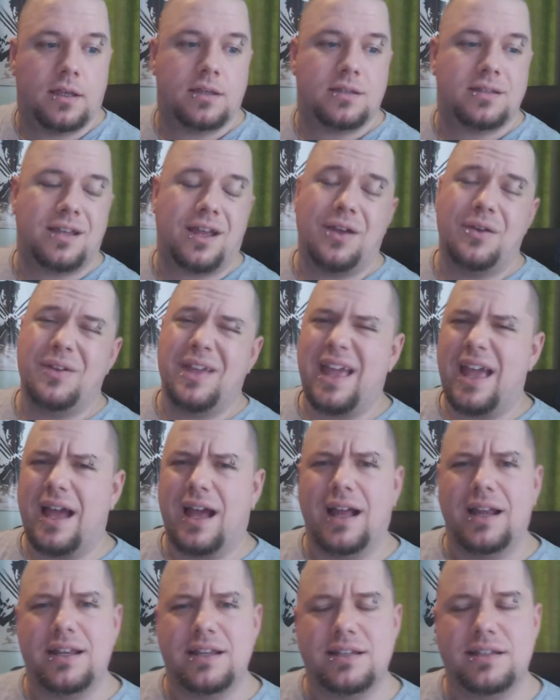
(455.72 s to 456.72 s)
So yeah,
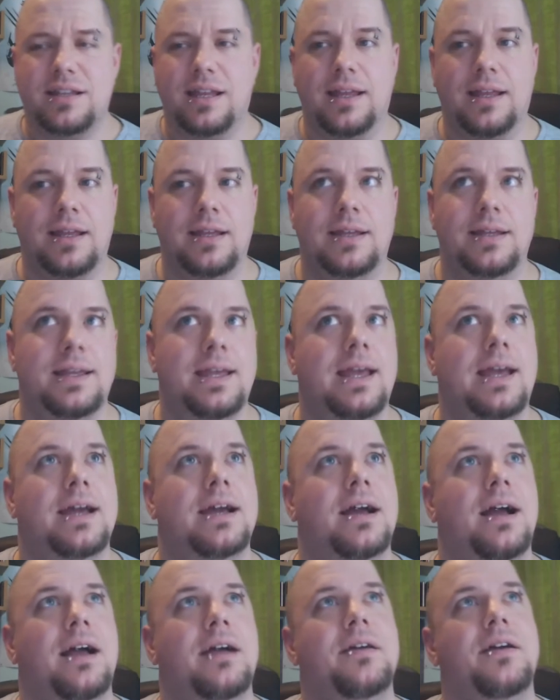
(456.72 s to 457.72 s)

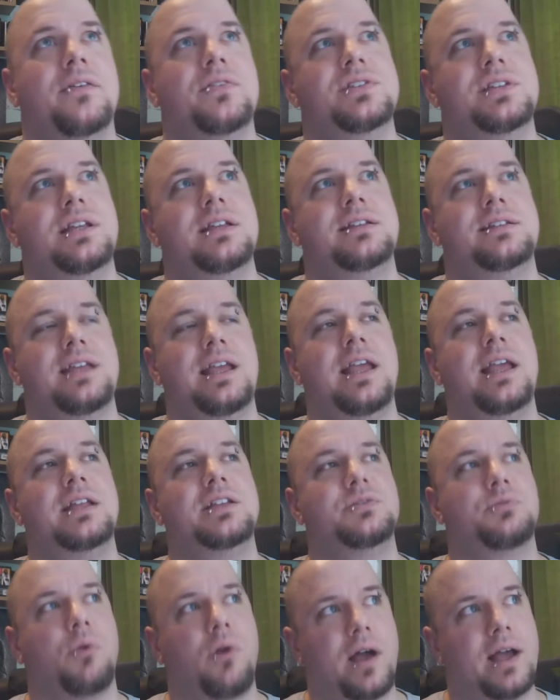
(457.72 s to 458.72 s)
I've seen it
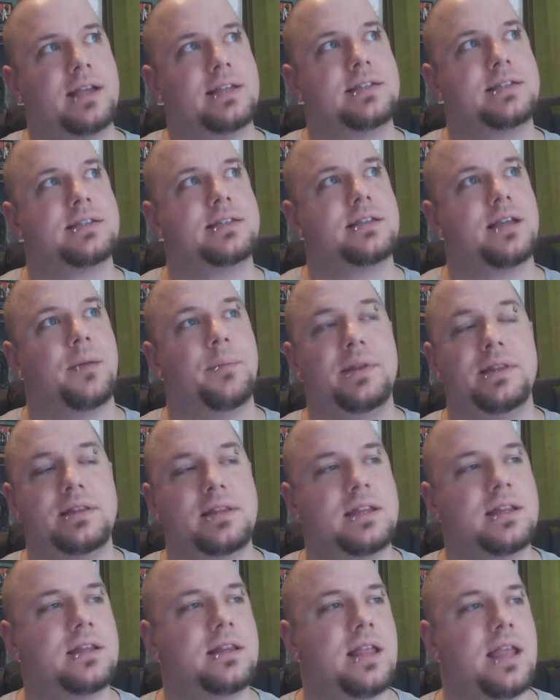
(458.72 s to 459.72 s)
twice. I mean,
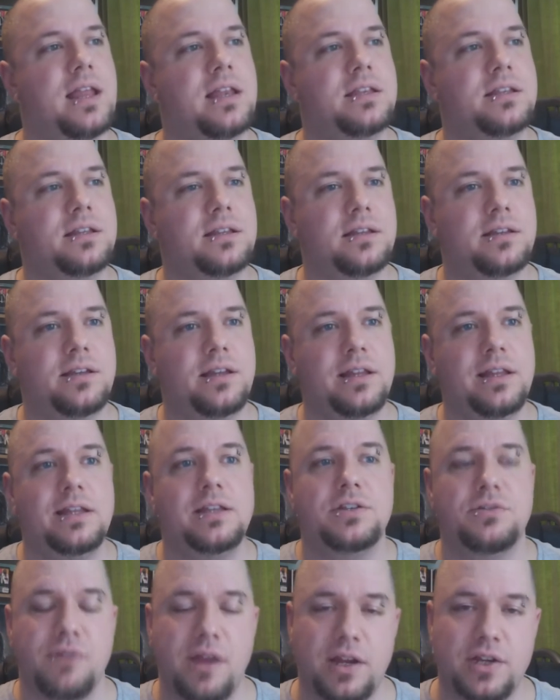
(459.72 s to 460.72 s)
the
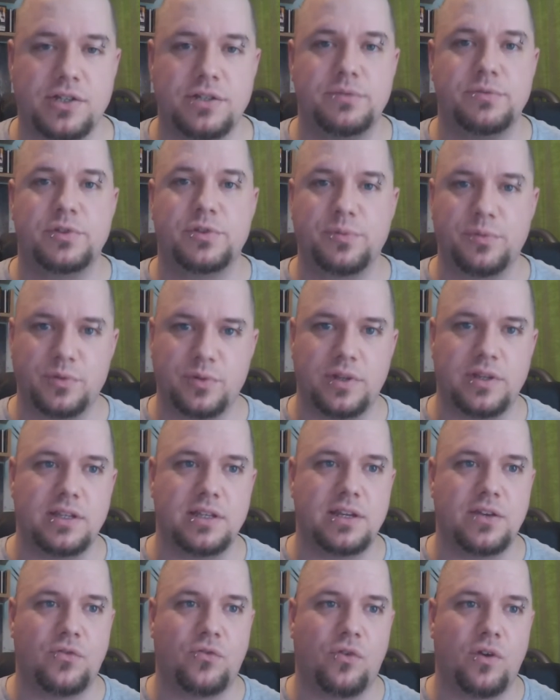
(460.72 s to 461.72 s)
interactions between the
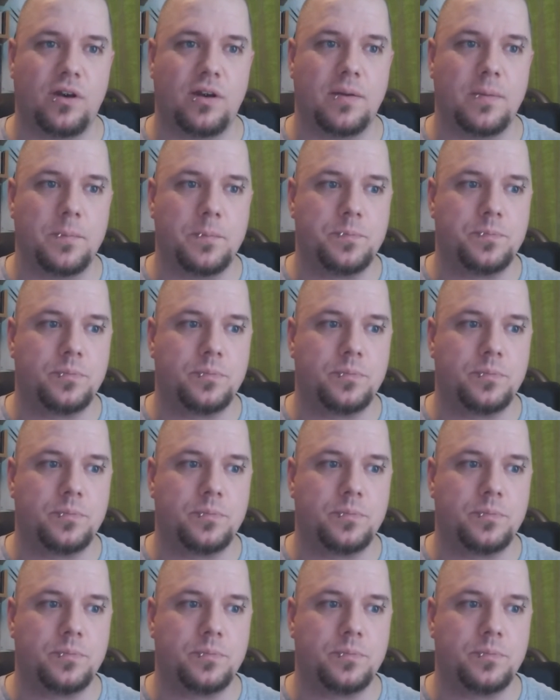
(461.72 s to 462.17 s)
different